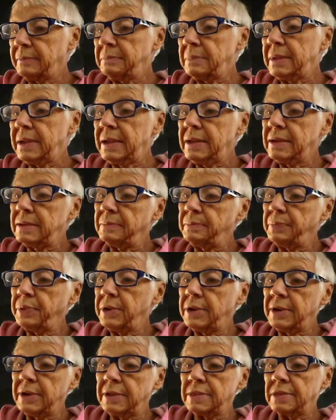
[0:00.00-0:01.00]
meat and
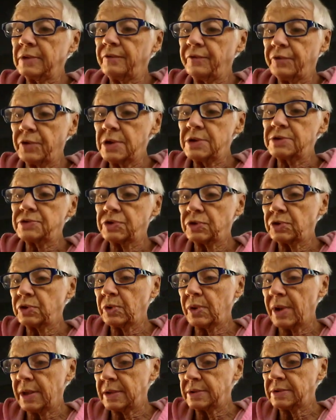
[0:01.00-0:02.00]
put it in the
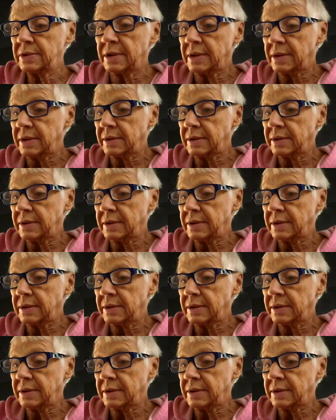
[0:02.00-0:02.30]
freezer and,